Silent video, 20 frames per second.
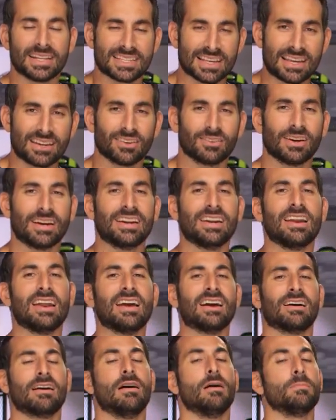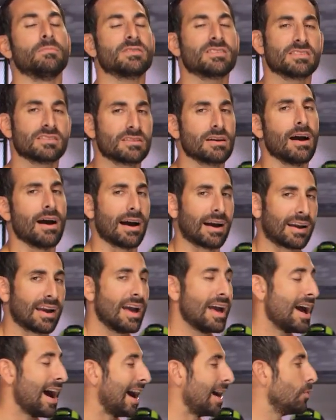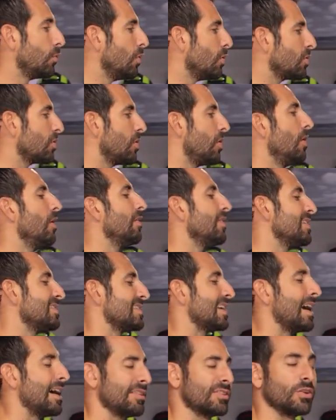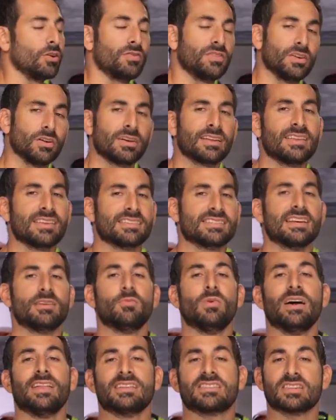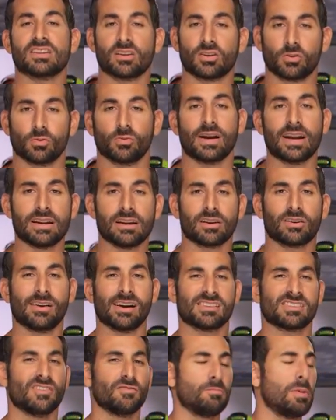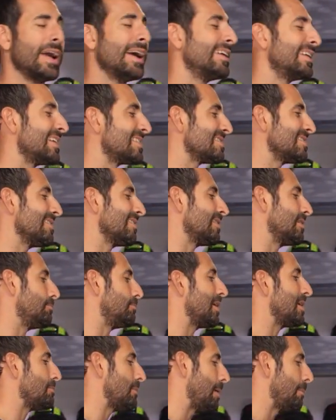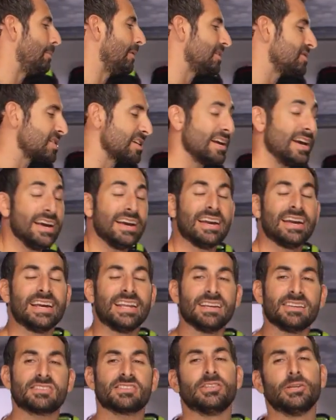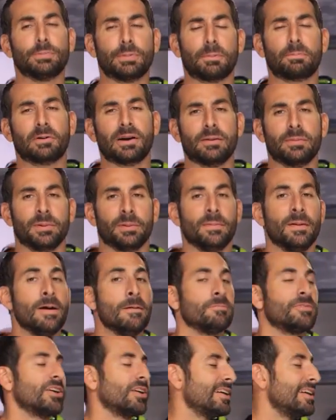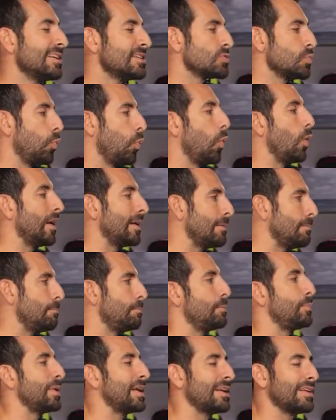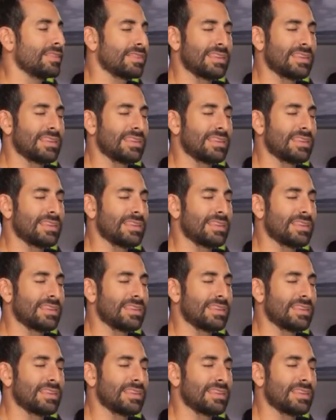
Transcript: it's integrated, it comes stock. I will call this out though, if you're looking to say, wow, that's a great aggressive pant, it's not gonna break my budget, it is super premium. There is one big